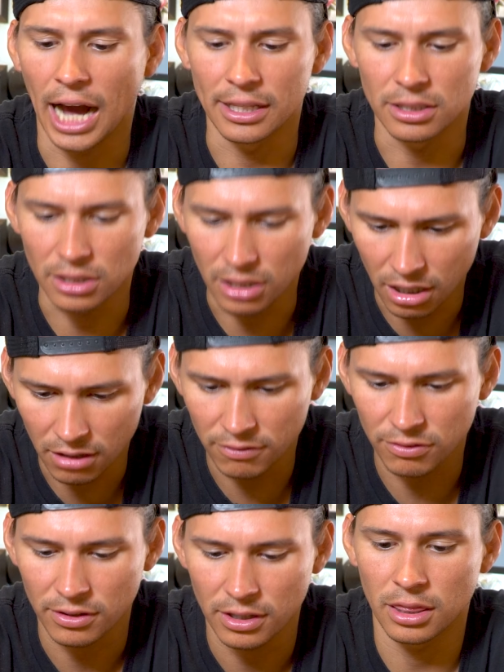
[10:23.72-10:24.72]
I
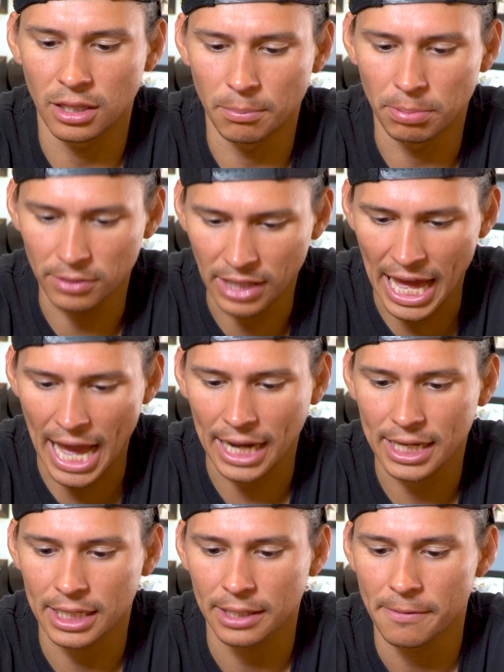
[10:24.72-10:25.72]
love the
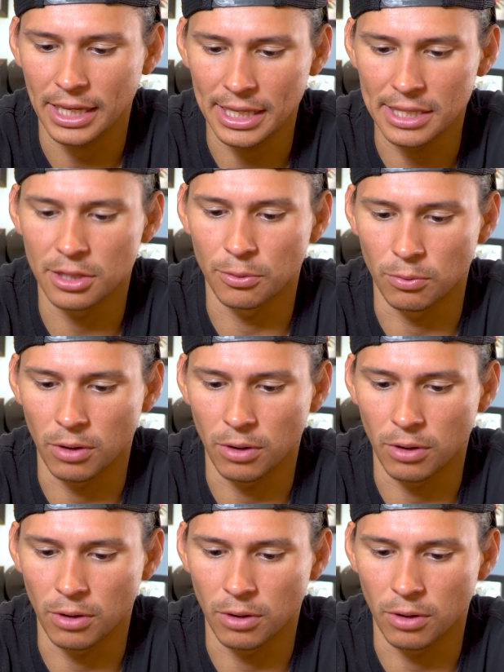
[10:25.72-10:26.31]
black in the